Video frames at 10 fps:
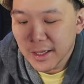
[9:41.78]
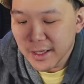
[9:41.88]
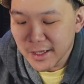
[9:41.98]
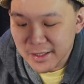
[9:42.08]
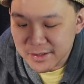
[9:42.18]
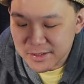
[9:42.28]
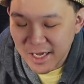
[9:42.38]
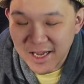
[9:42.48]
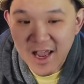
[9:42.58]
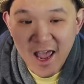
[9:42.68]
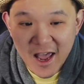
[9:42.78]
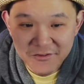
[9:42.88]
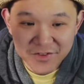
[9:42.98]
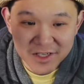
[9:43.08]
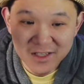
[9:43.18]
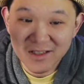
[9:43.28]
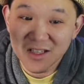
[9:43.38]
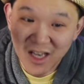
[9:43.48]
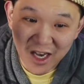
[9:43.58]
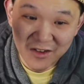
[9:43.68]
It's a heavy,
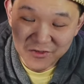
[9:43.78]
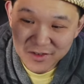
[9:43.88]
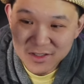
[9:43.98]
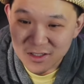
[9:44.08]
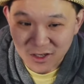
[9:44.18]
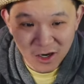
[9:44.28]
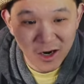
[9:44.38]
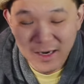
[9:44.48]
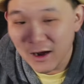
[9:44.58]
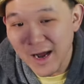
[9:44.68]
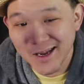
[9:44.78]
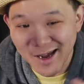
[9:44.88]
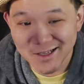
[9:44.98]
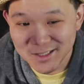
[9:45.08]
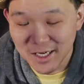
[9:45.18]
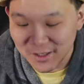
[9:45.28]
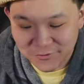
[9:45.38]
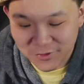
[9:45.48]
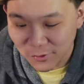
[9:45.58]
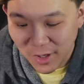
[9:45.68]
tough cigar. Now, I can understand if
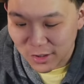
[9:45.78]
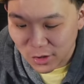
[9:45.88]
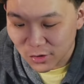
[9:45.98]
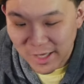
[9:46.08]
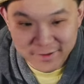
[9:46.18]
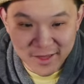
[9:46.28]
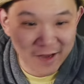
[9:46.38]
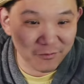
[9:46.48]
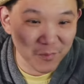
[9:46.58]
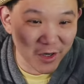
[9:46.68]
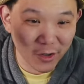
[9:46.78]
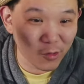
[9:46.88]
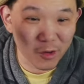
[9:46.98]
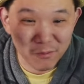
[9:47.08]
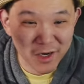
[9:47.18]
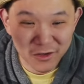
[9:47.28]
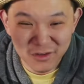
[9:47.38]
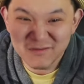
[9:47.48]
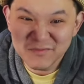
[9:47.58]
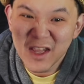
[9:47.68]
you want to go like death metal or
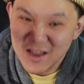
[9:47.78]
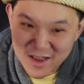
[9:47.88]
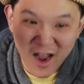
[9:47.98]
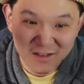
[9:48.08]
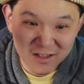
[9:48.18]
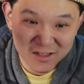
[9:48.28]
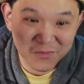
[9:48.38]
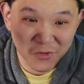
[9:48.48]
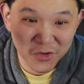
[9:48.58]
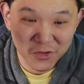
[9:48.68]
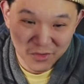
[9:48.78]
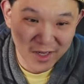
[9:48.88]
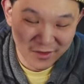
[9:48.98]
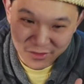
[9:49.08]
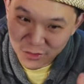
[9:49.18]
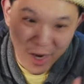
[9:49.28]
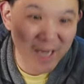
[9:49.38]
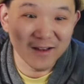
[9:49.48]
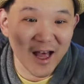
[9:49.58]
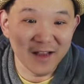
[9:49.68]
metal, yeah, this is for you. Like, you
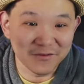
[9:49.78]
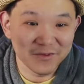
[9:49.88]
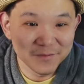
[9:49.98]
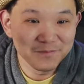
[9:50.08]
hate life.